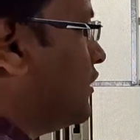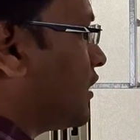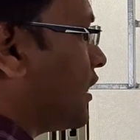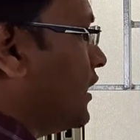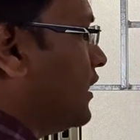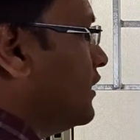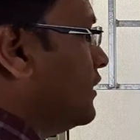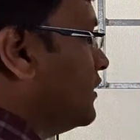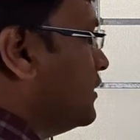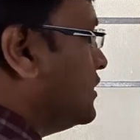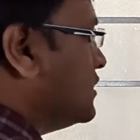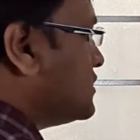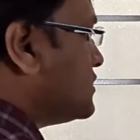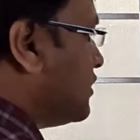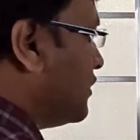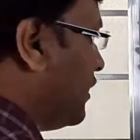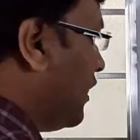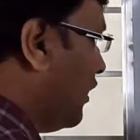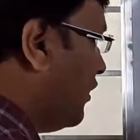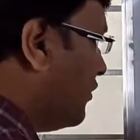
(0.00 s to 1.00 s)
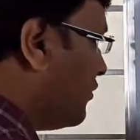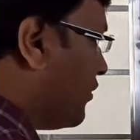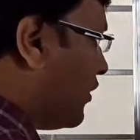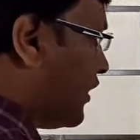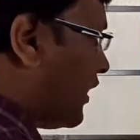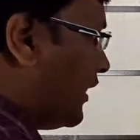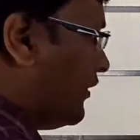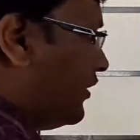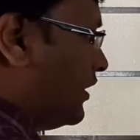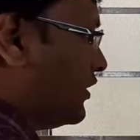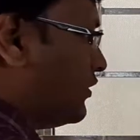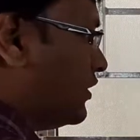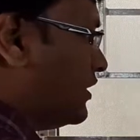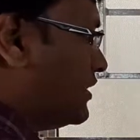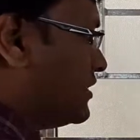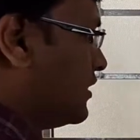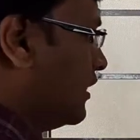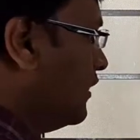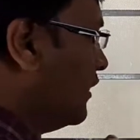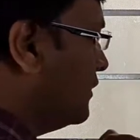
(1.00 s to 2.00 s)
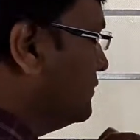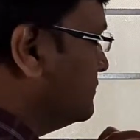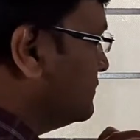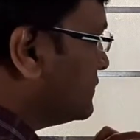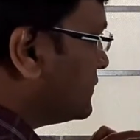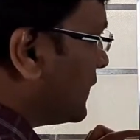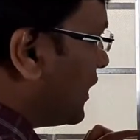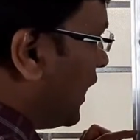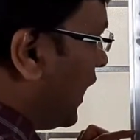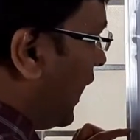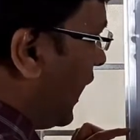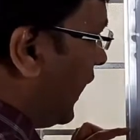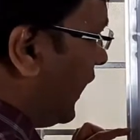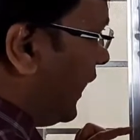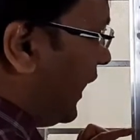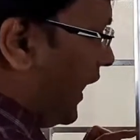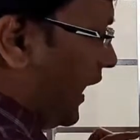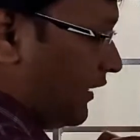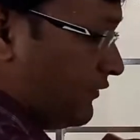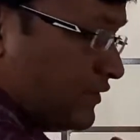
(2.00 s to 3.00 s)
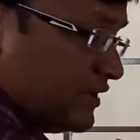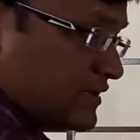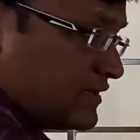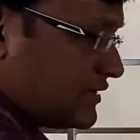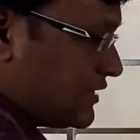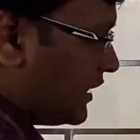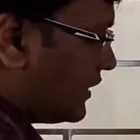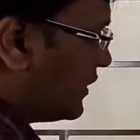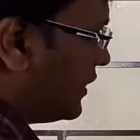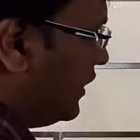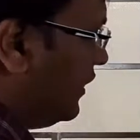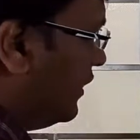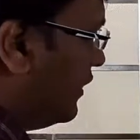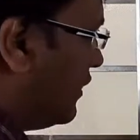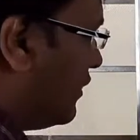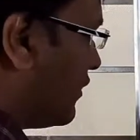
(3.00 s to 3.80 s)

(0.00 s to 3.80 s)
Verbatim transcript: Okay. So now what I will do is, I have this signal.